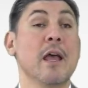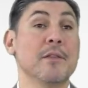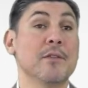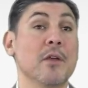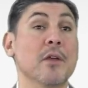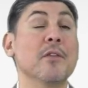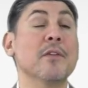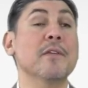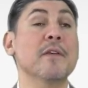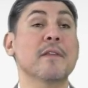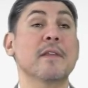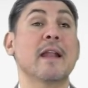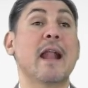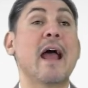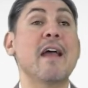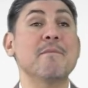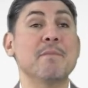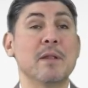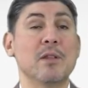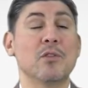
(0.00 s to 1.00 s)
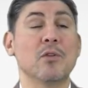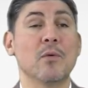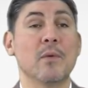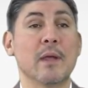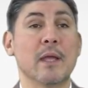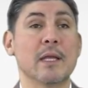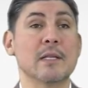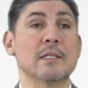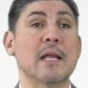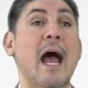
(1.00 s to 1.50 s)
The other thing that I've been
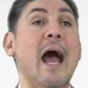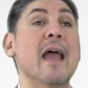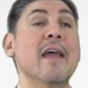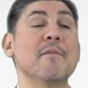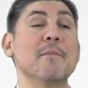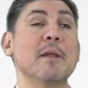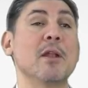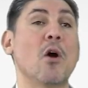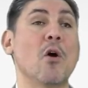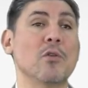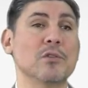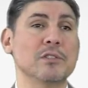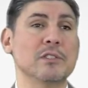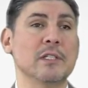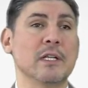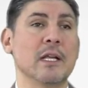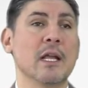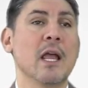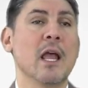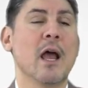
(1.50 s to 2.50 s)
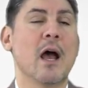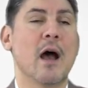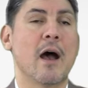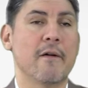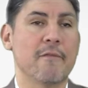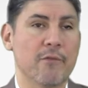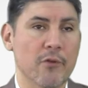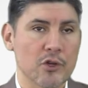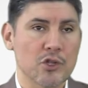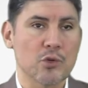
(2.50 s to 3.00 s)
doing is I have been hosting
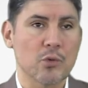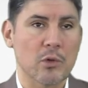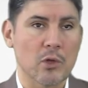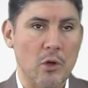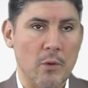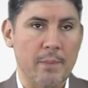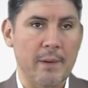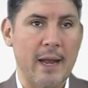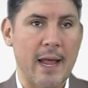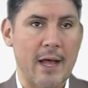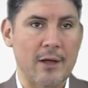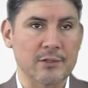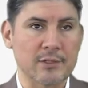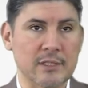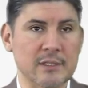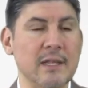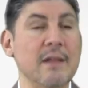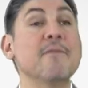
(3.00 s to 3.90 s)
virtual open houses.